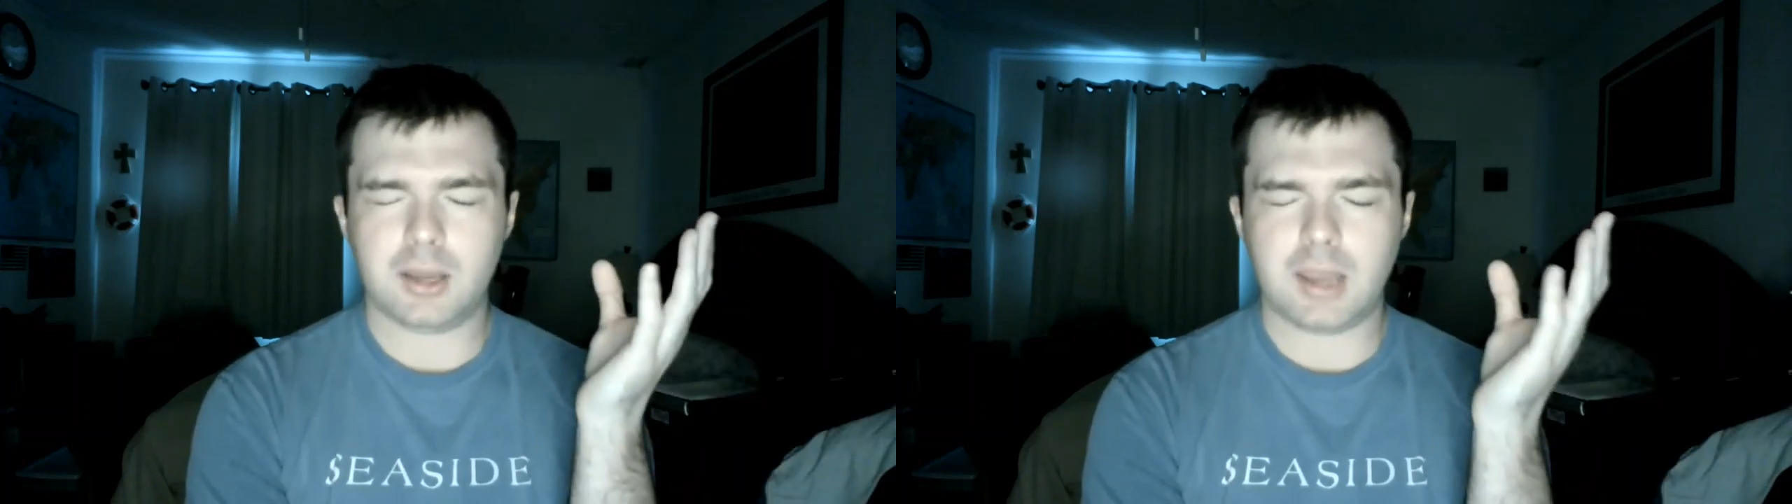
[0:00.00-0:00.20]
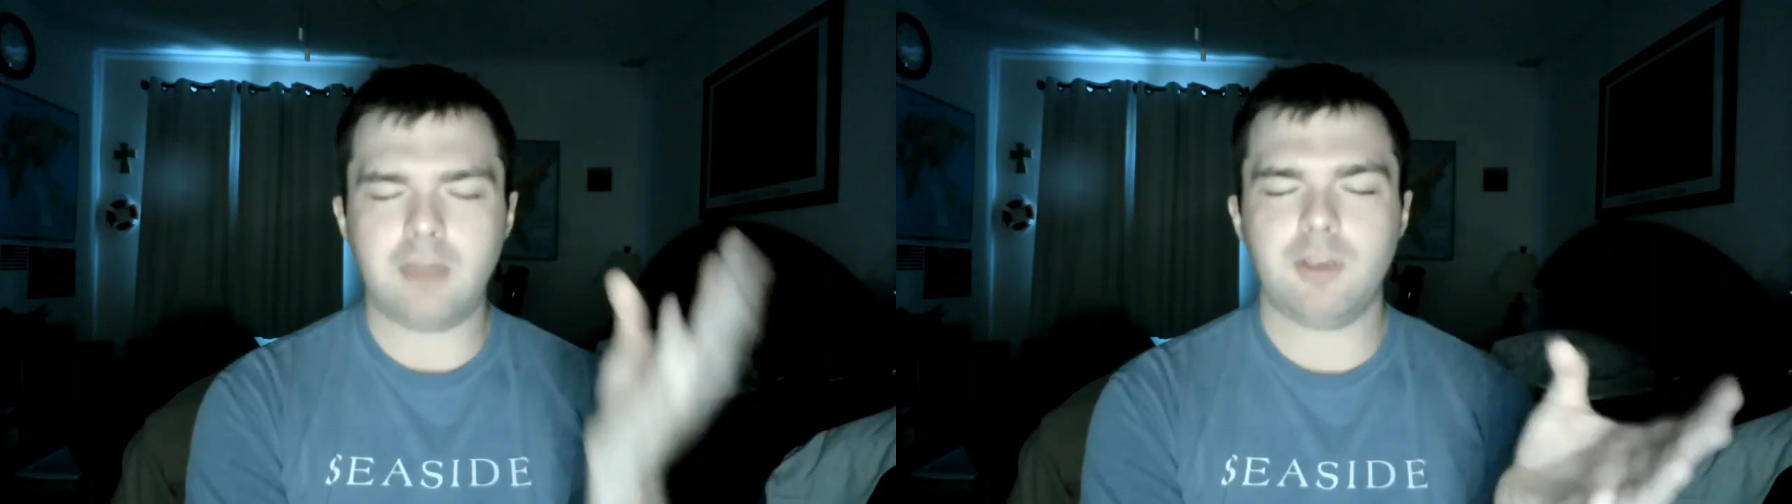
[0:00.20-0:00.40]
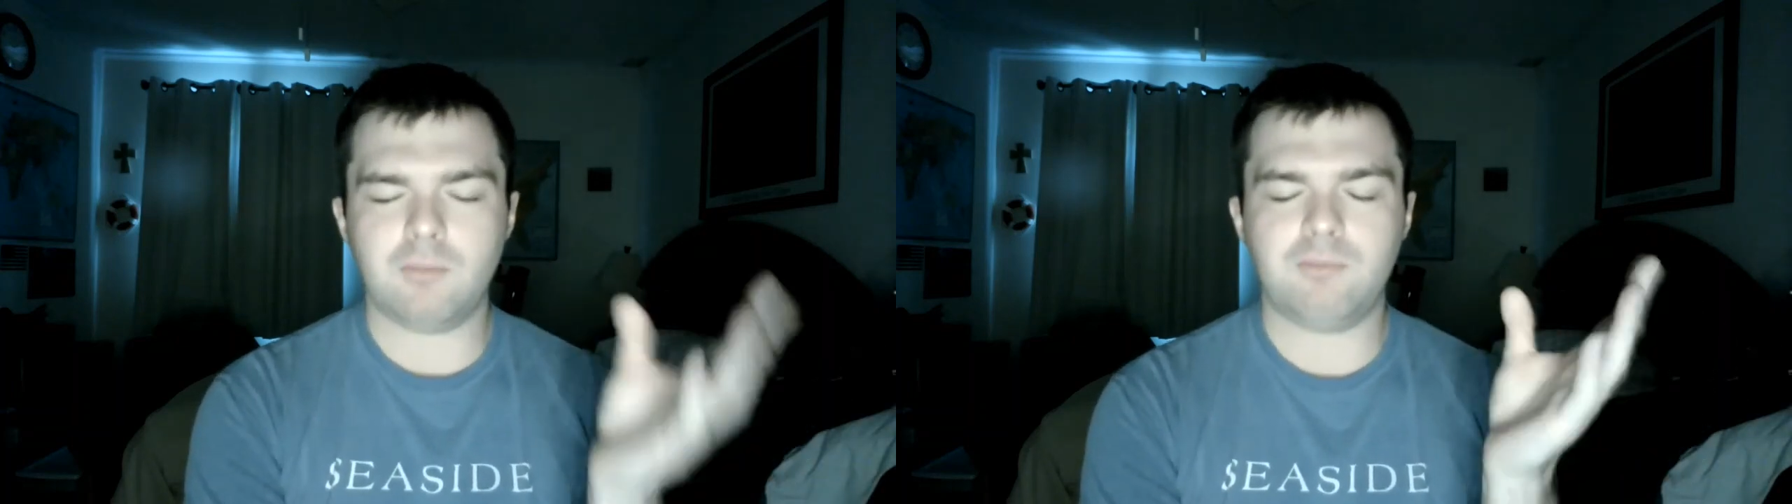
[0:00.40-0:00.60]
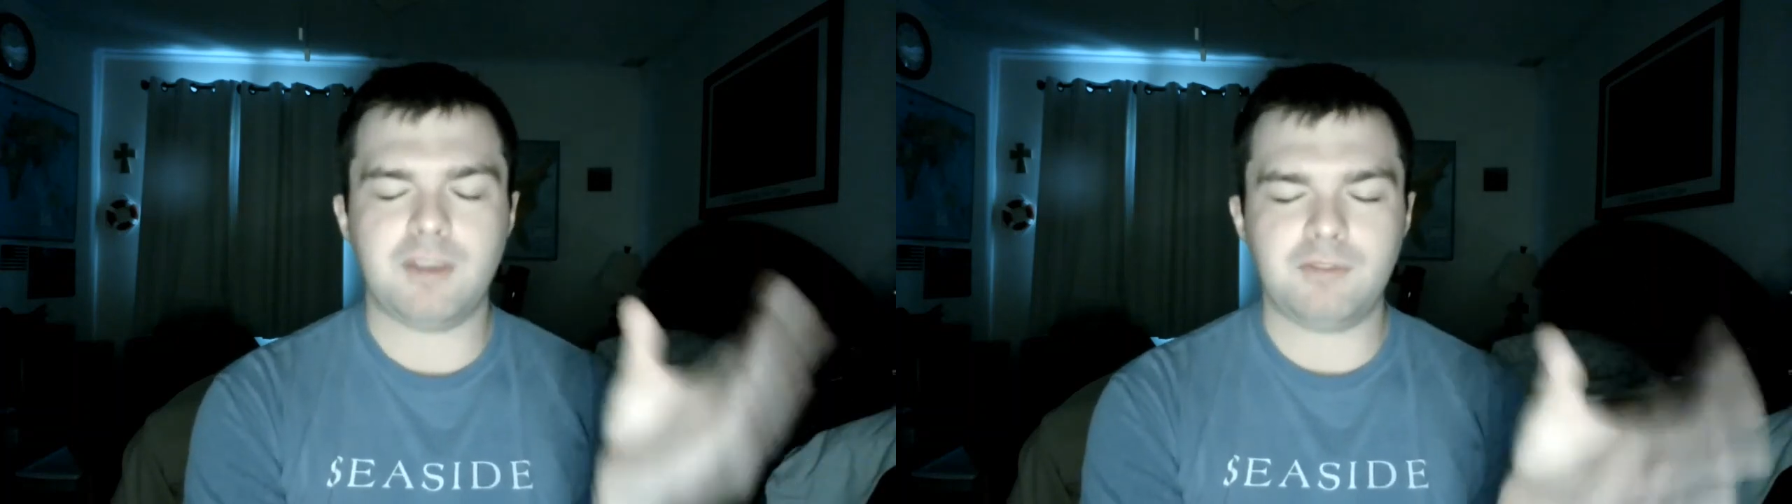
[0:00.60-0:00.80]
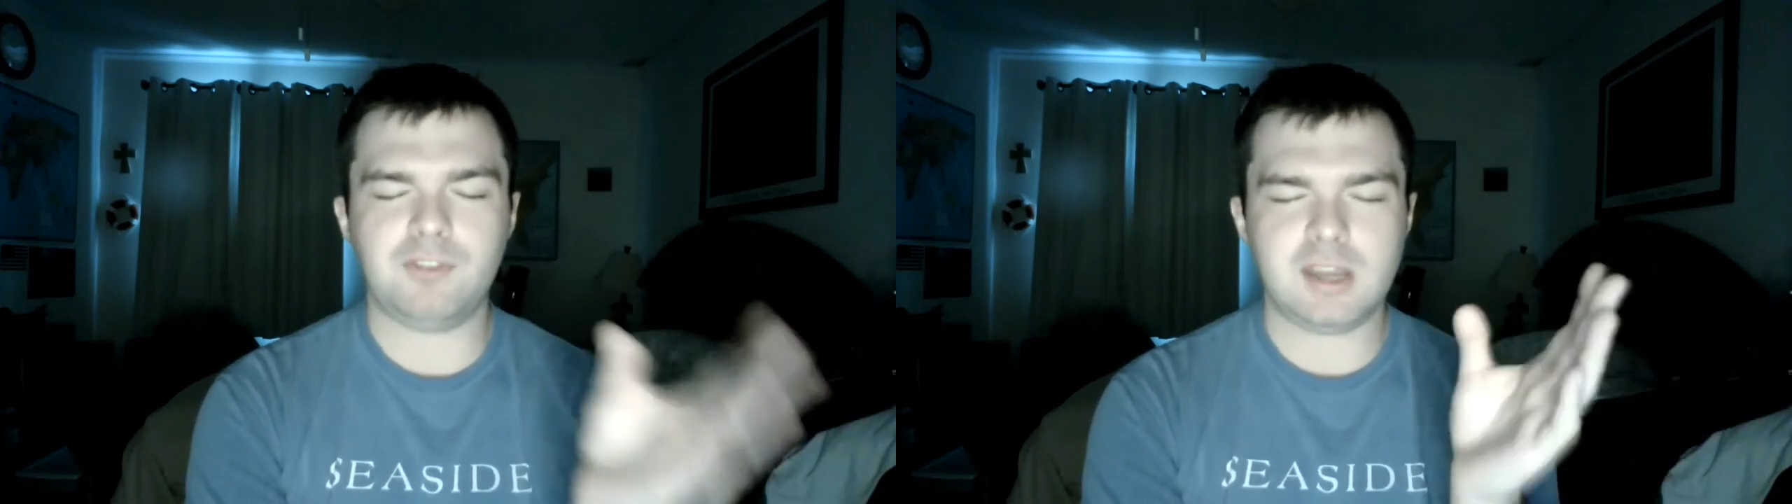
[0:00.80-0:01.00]
gave him
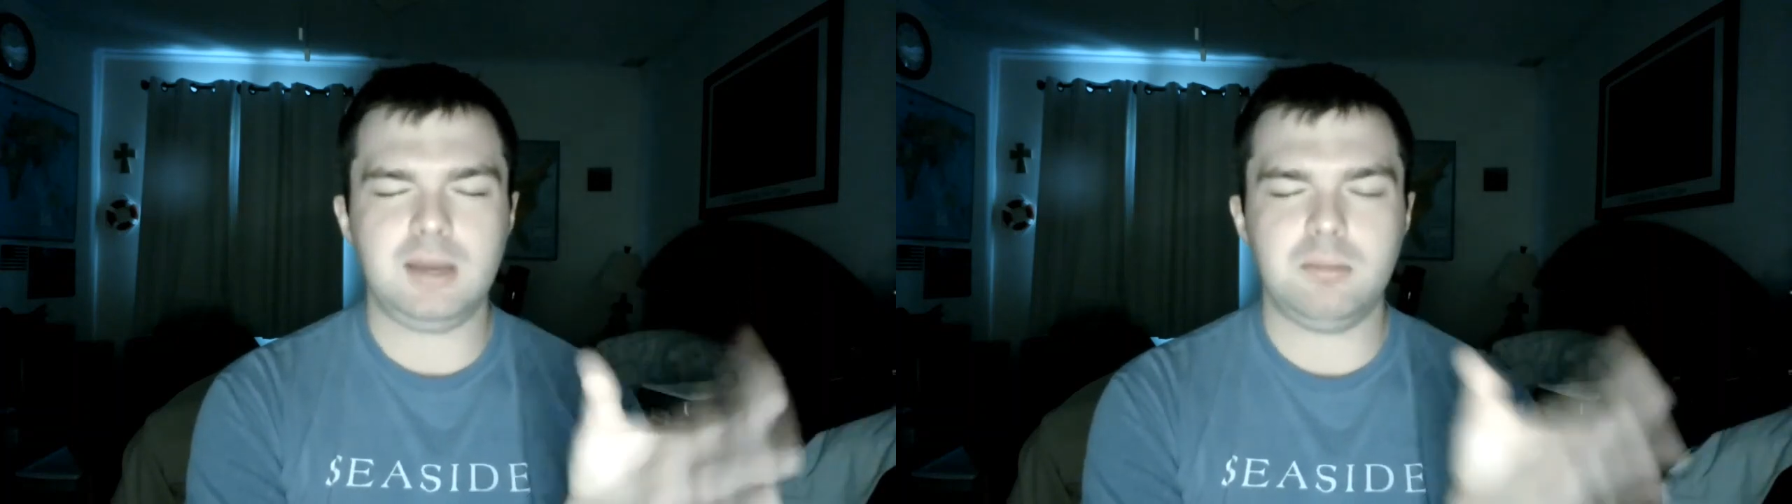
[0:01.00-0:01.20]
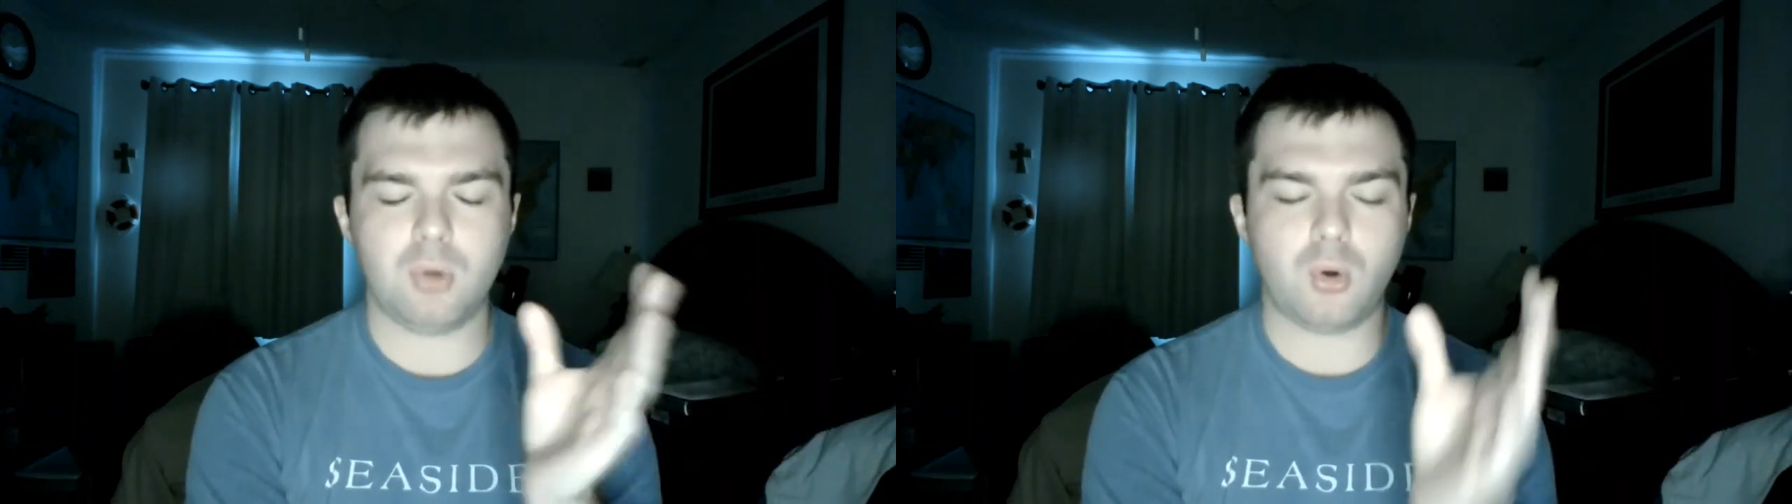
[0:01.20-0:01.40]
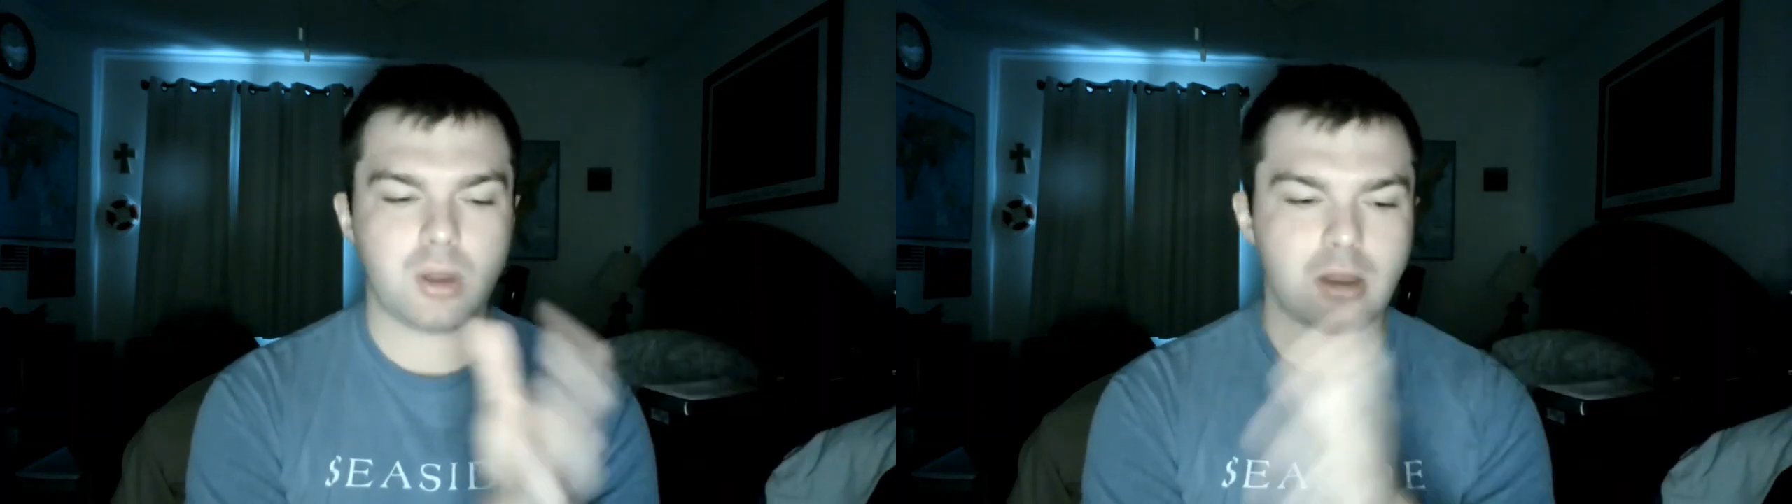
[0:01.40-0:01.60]
15 more